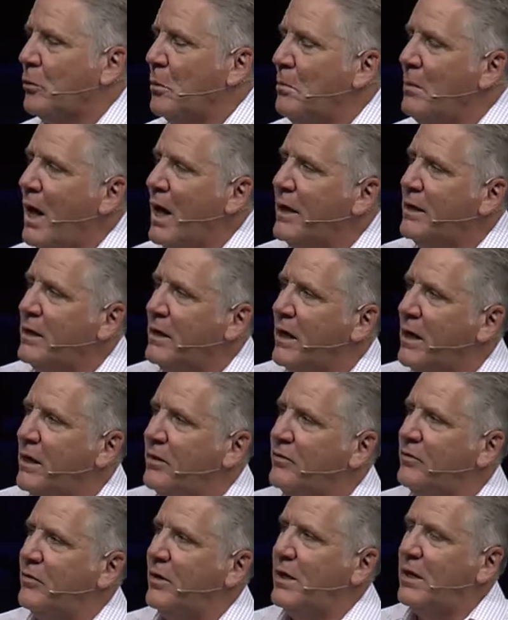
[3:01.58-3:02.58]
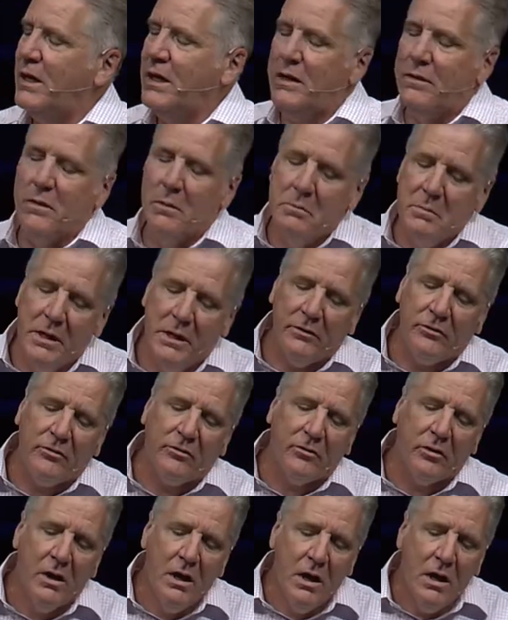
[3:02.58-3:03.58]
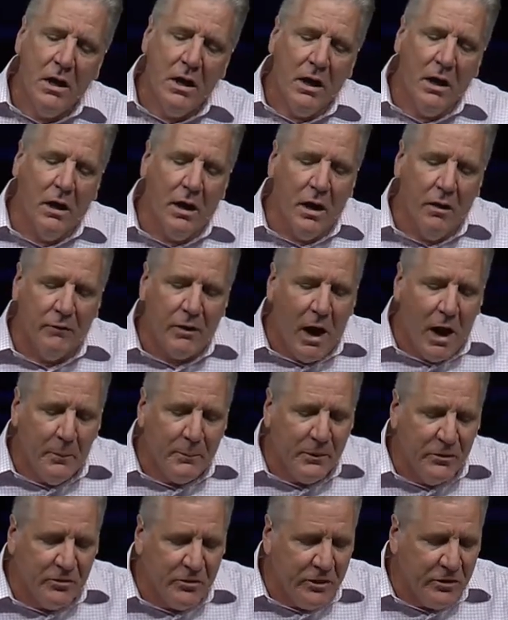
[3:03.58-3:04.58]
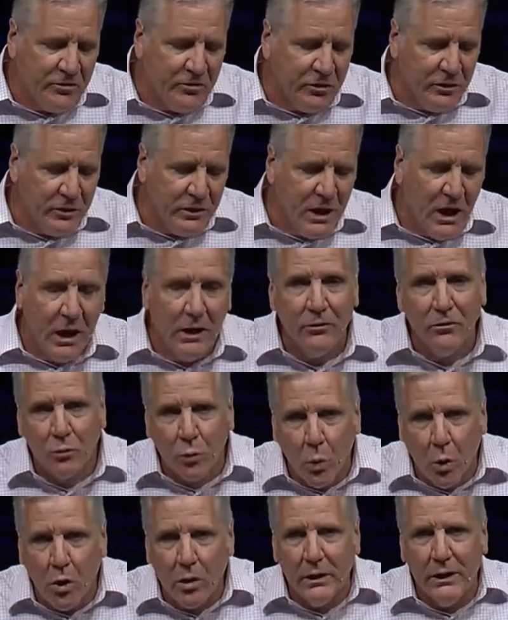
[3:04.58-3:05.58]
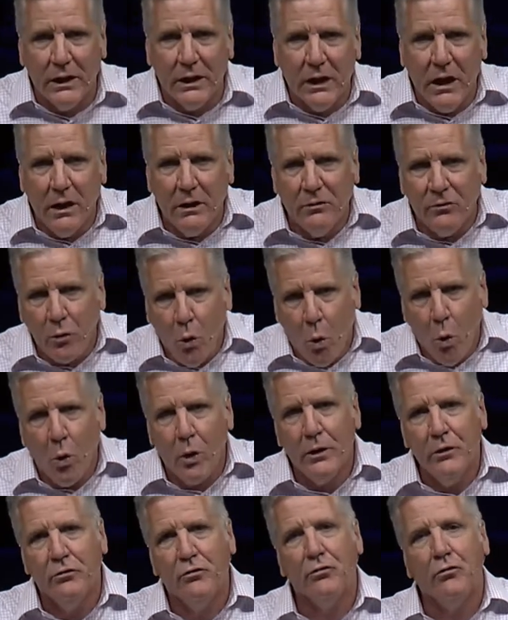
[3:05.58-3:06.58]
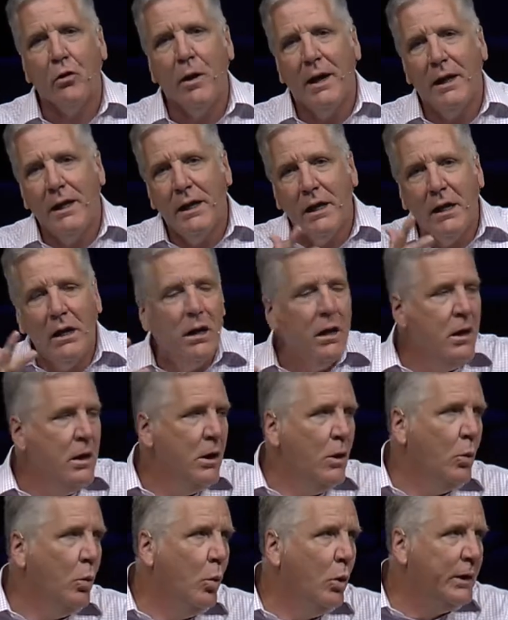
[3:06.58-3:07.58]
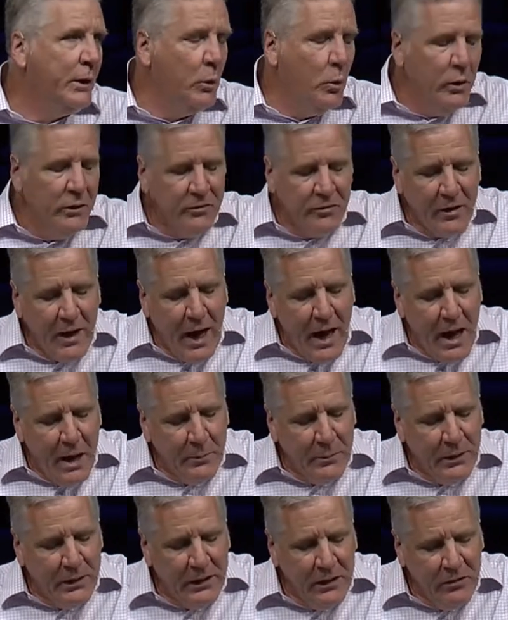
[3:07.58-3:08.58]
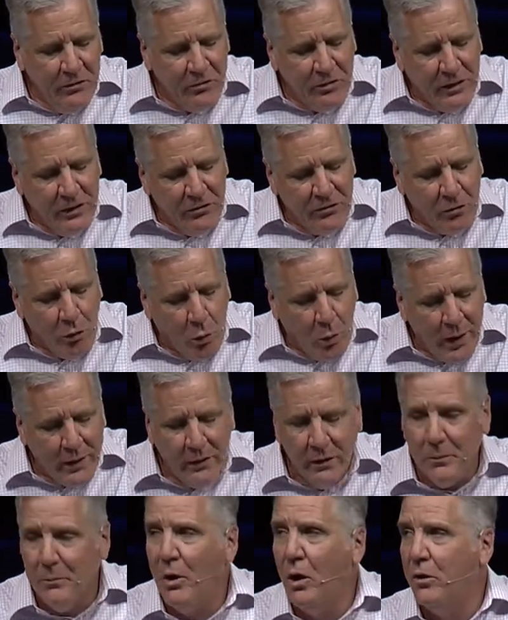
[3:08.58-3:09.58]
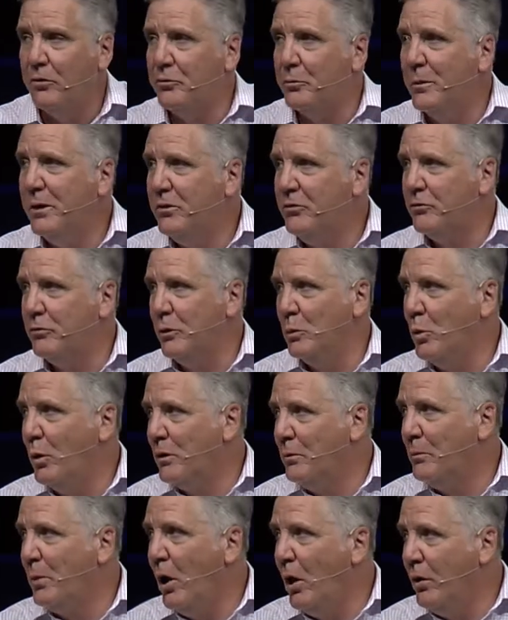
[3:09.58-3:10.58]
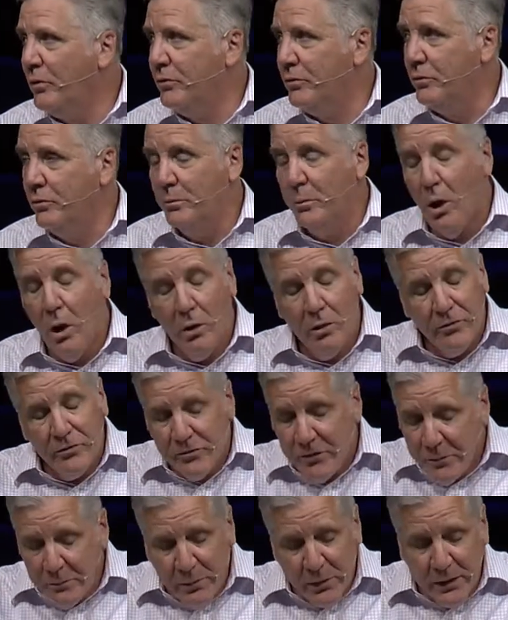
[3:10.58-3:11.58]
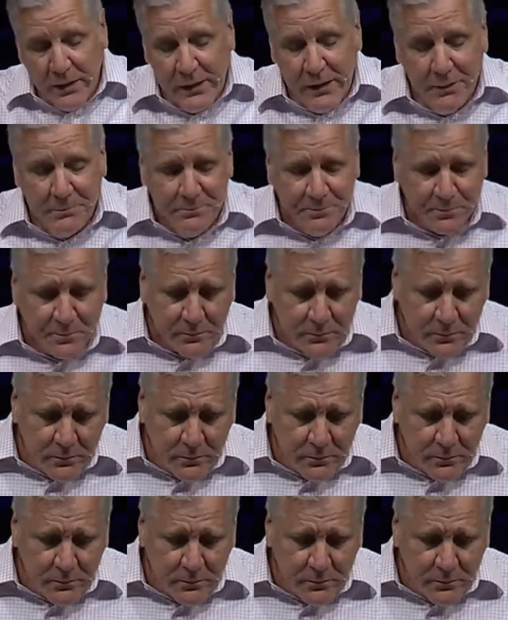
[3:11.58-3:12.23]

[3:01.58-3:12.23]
just reminded us that in the midst of opposition, God is working. God is orchestrating what he wants to happen. He's directing Paul's ministry. What did Paul do? Paul simply